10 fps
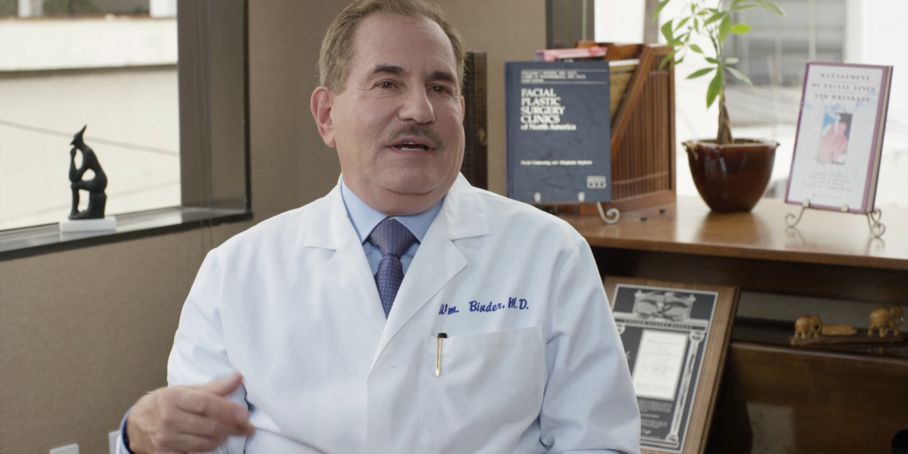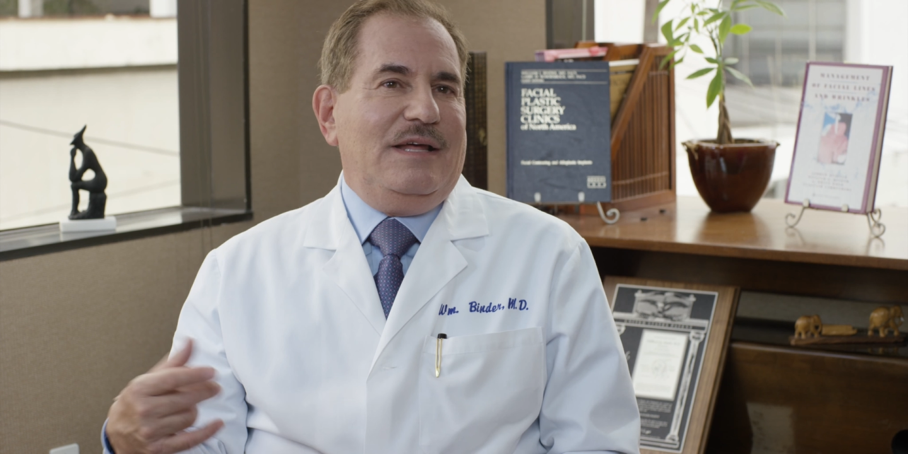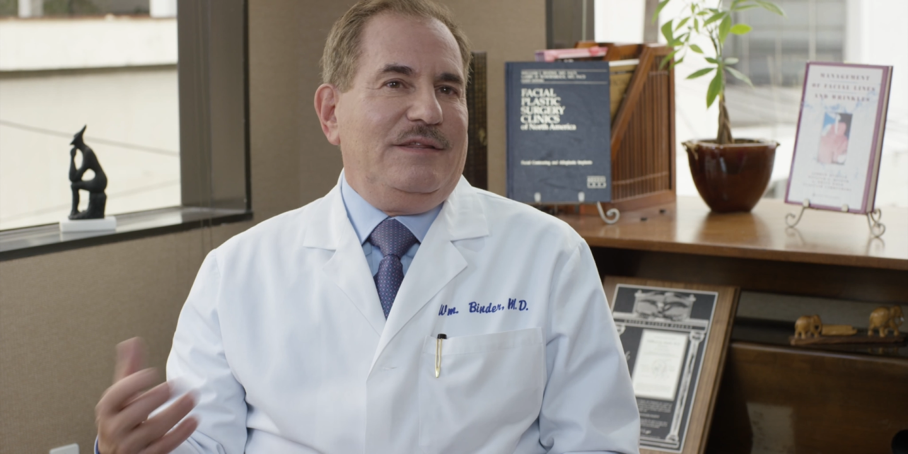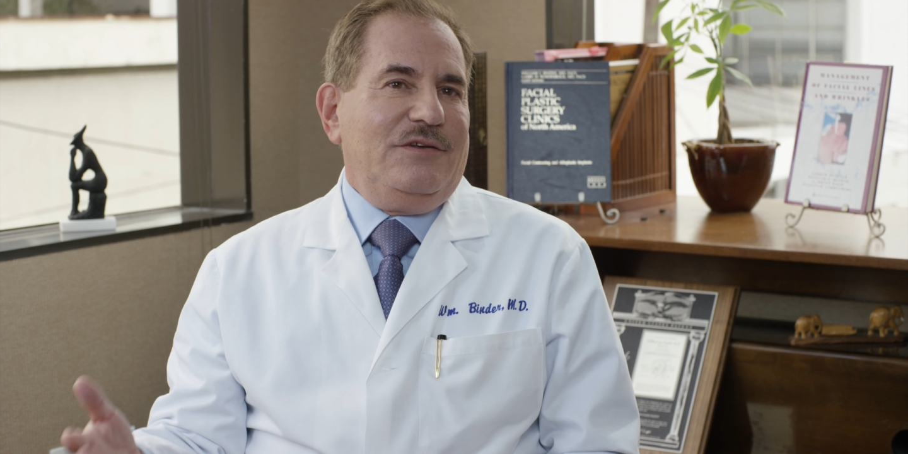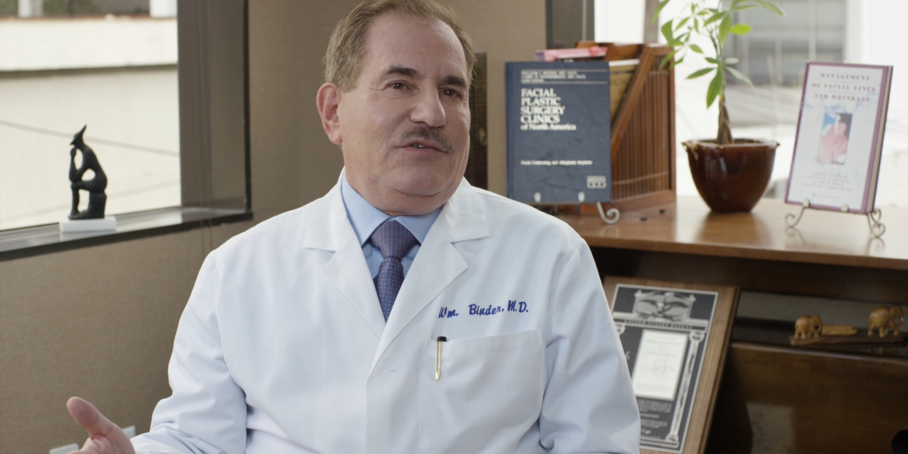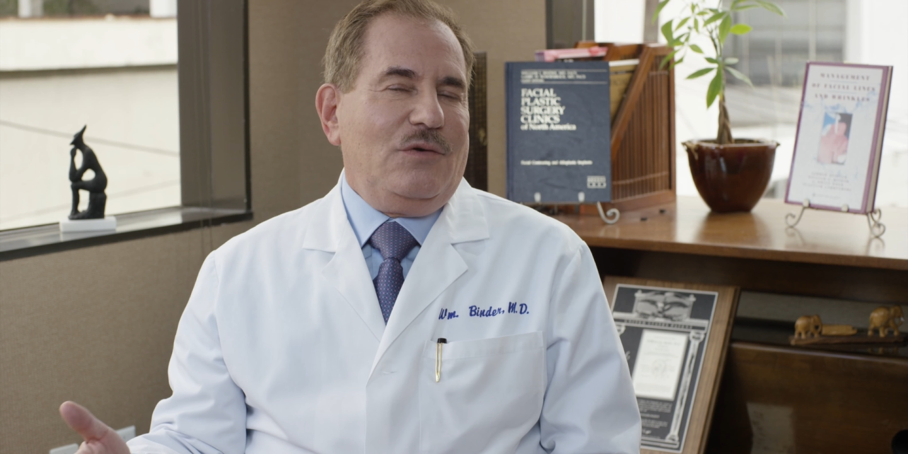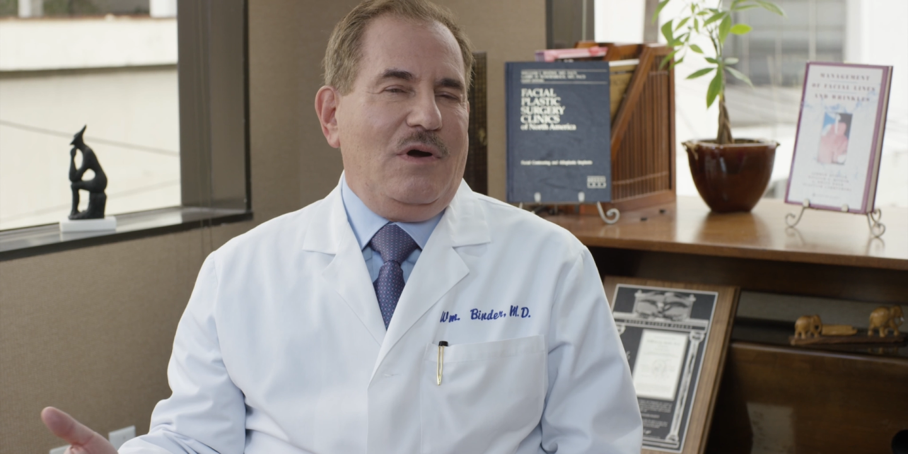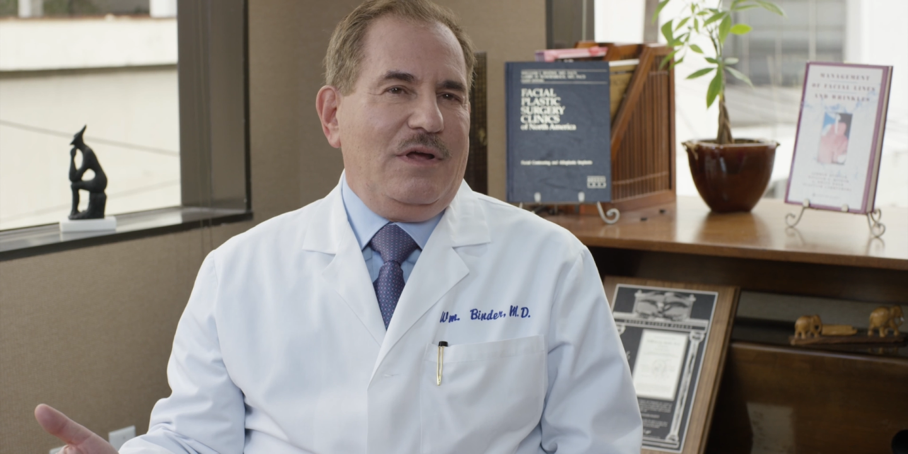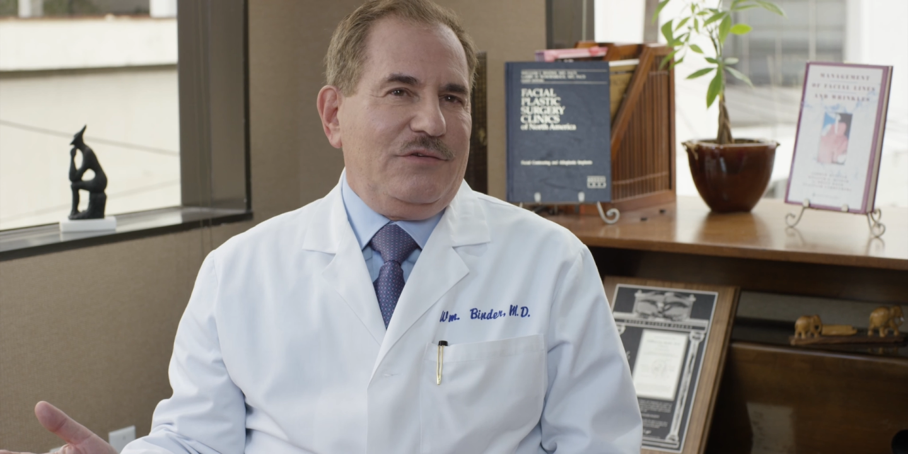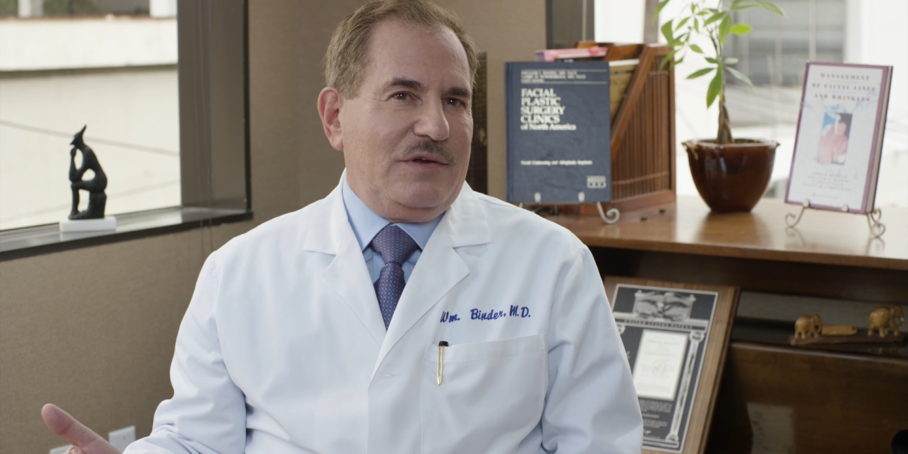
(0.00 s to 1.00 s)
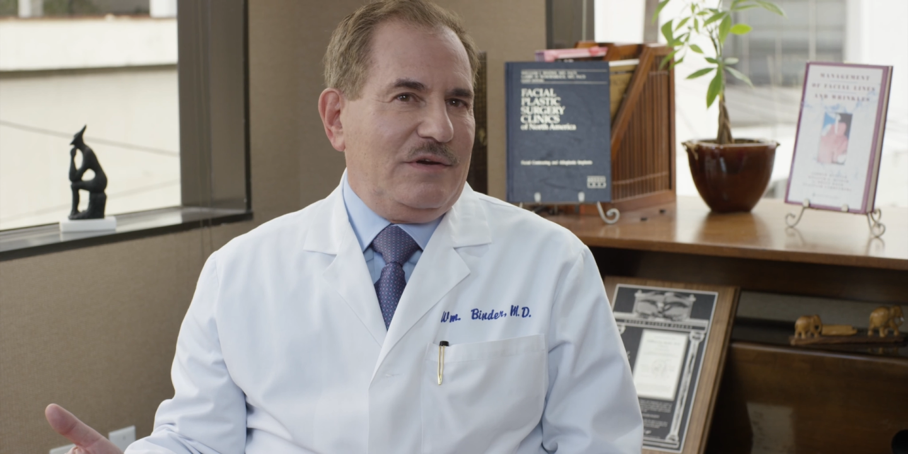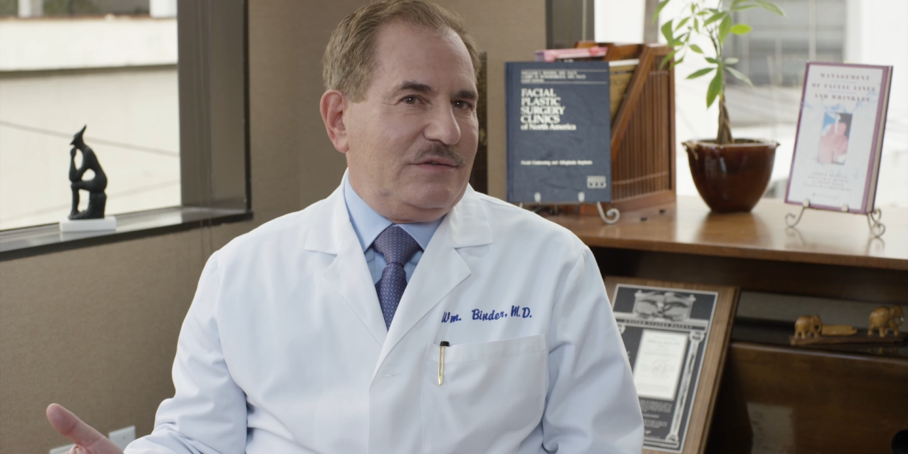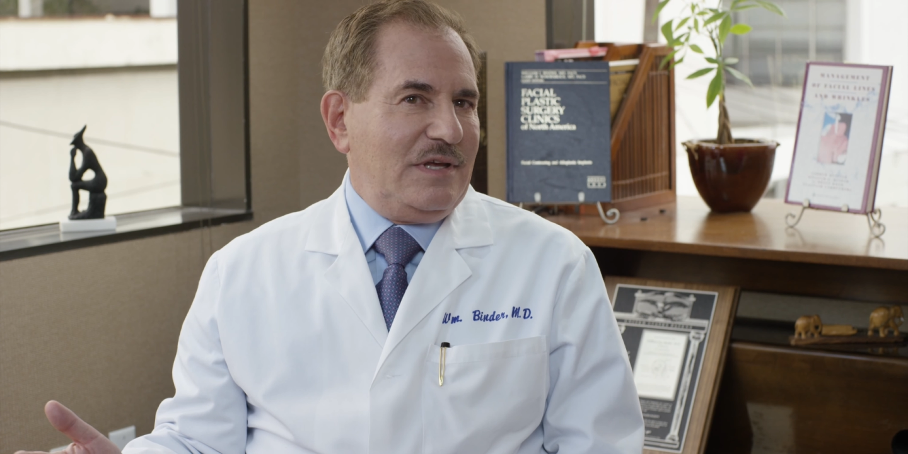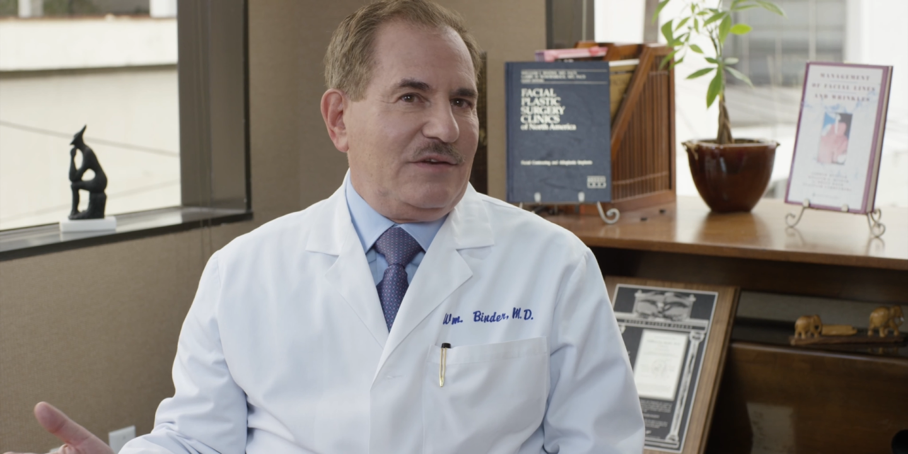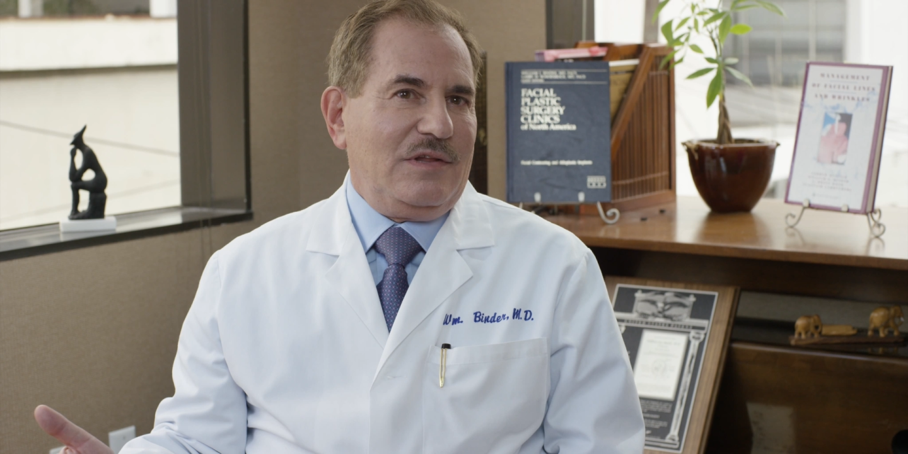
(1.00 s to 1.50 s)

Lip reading: And this also takes